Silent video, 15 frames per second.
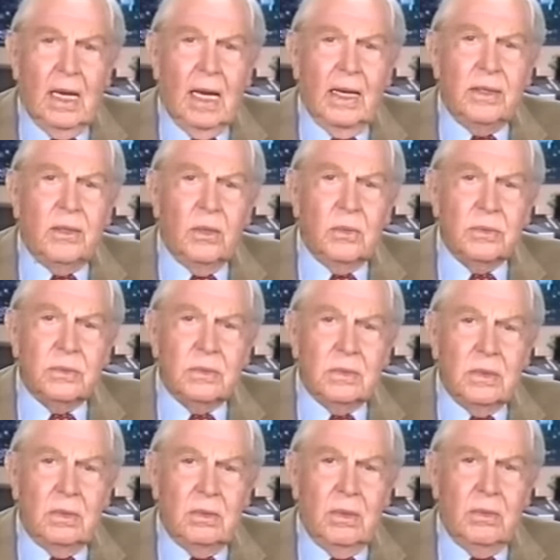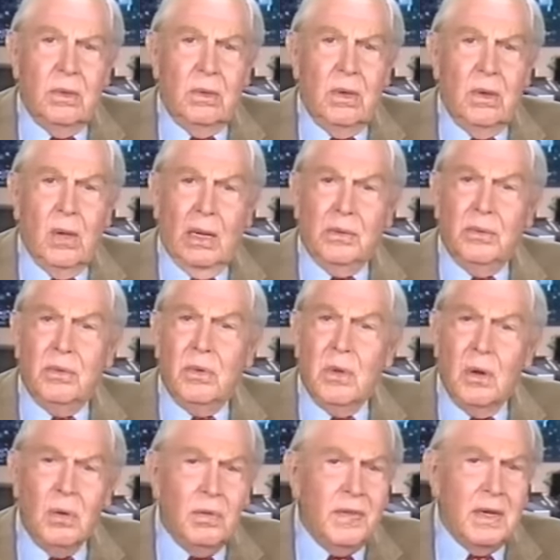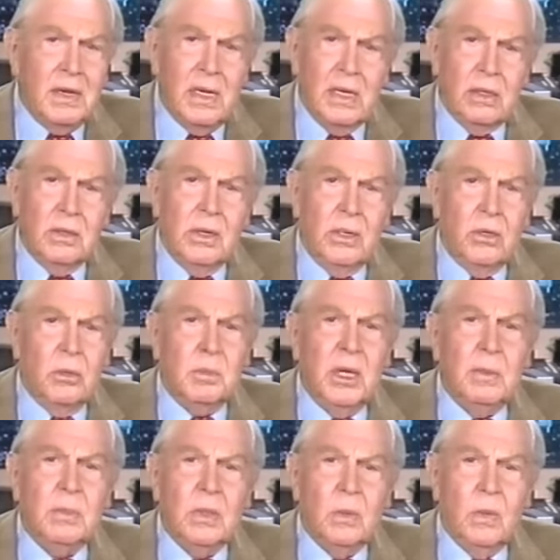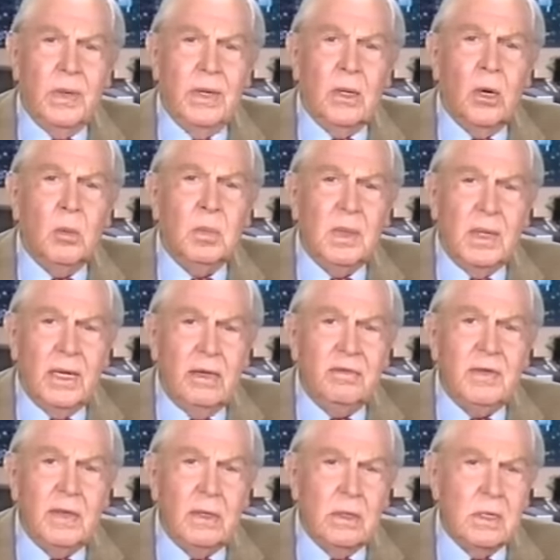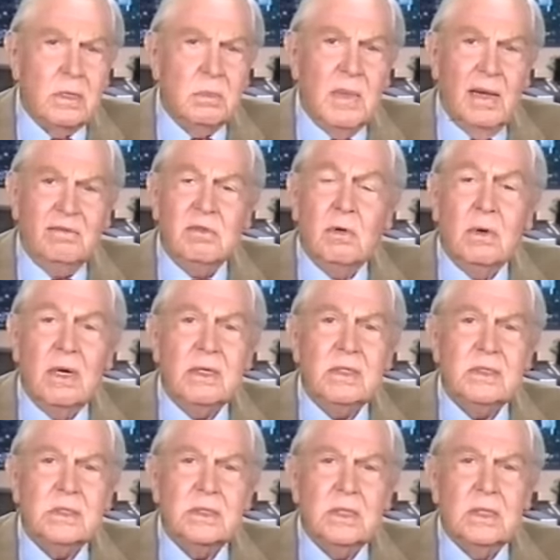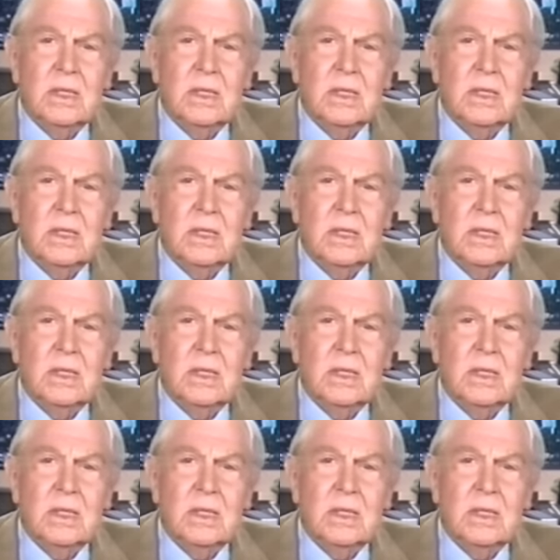I don't I know that he could hear me, but we all believe he heard my voice.